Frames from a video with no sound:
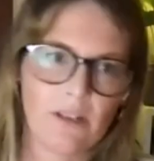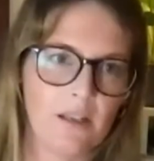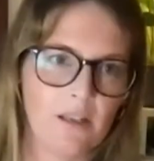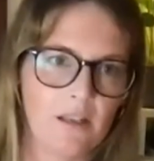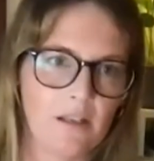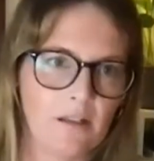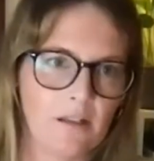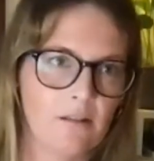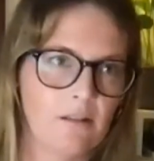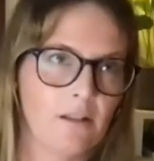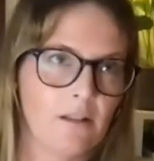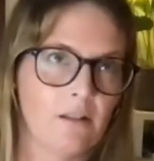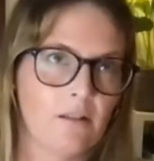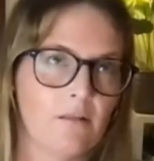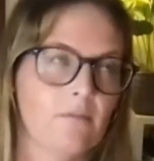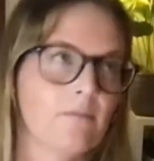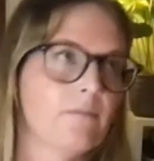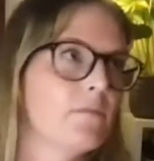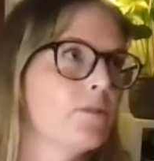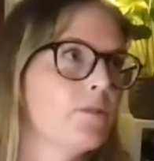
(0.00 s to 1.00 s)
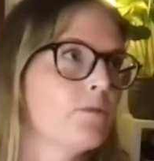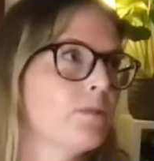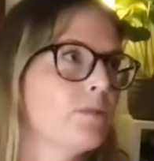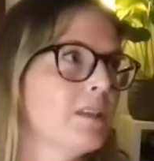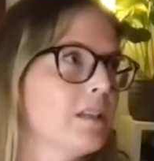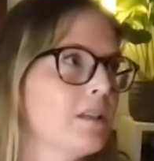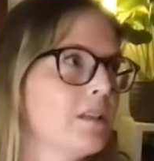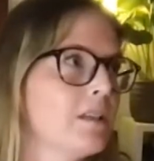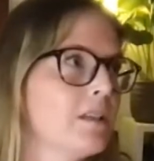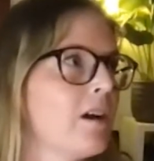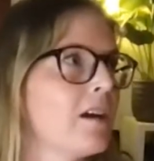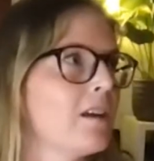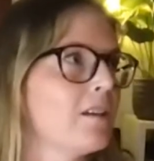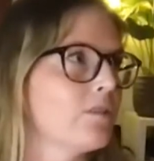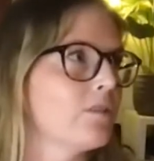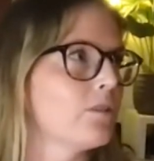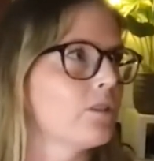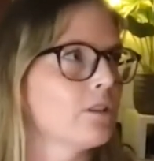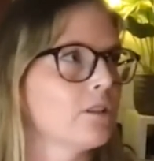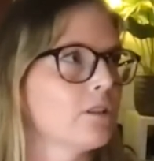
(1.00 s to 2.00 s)

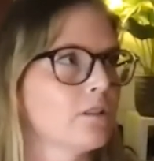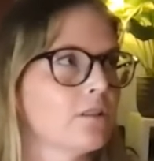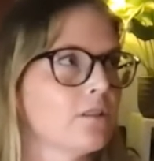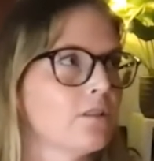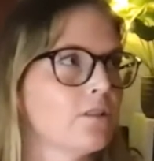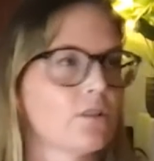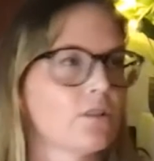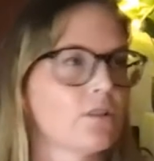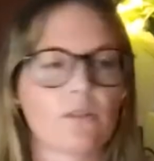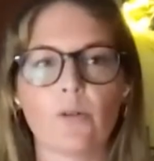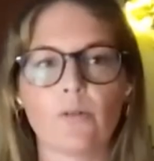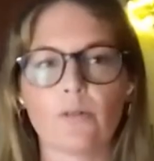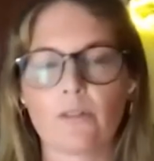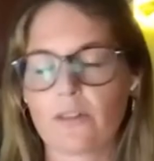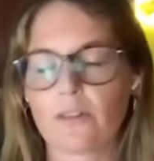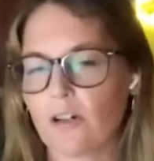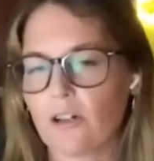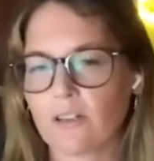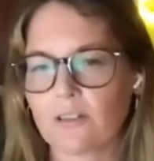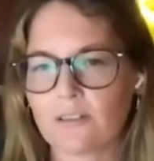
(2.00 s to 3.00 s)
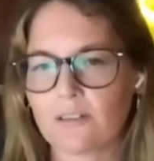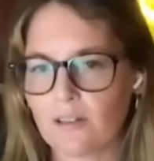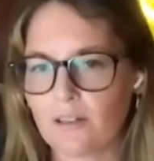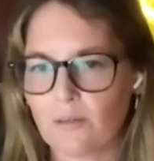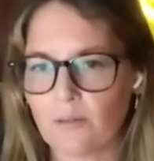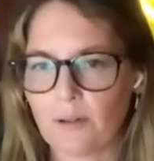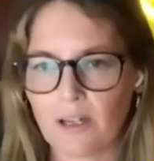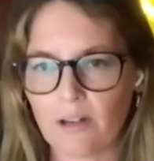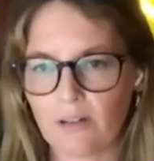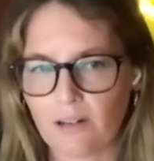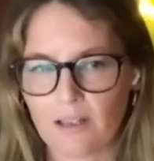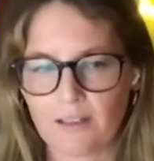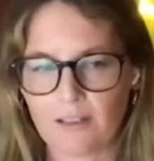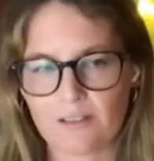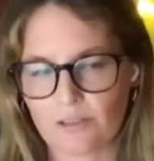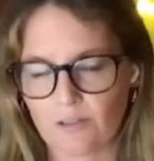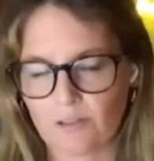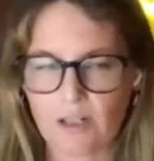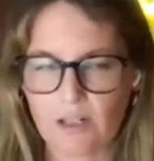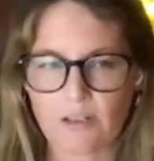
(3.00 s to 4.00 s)
redefine your own thoughts in a way, or
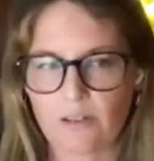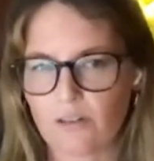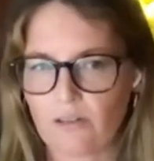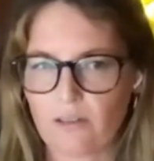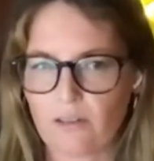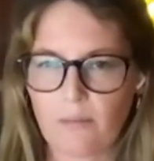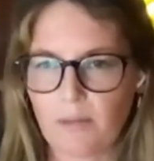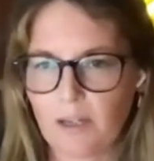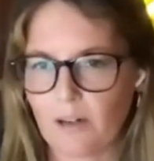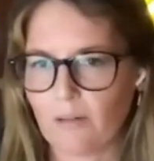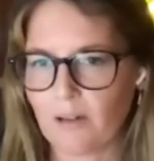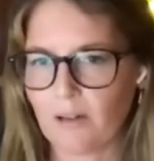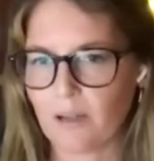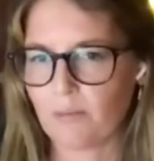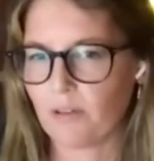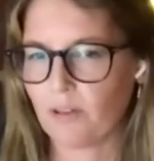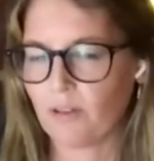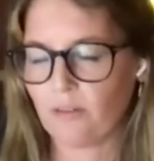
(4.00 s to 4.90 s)
like structure them in a way,